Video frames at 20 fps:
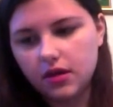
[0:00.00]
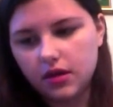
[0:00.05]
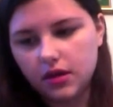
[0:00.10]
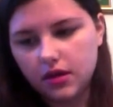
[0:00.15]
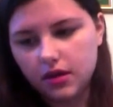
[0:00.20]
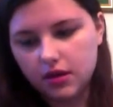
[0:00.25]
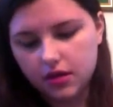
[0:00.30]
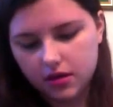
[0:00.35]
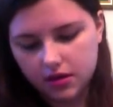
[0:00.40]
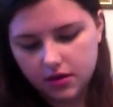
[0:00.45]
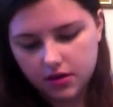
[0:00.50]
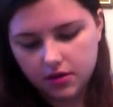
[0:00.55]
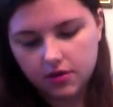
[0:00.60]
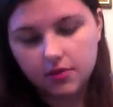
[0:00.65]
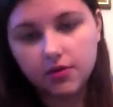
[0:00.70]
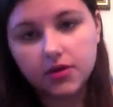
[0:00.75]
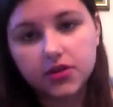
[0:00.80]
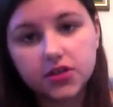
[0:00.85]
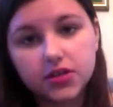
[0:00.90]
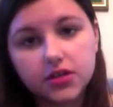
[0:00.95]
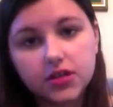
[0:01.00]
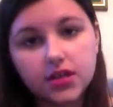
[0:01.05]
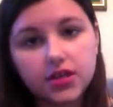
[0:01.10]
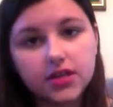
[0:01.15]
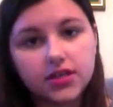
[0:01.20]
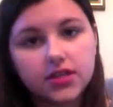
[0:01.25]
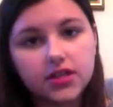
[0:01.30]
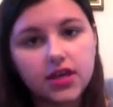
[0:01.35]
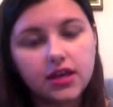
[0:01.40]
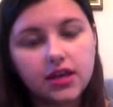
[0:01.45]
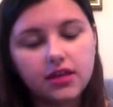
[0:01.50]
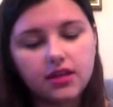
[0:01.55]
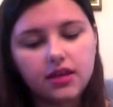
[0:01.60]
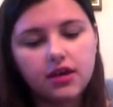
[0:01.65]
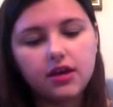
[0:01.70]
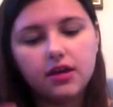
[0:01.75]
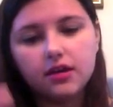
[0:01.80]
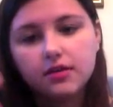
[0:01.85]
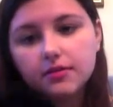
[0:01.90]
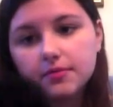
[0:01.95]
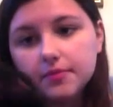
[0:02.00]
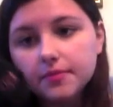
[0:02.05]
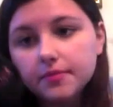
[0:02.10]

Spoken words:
and we're just going to set that.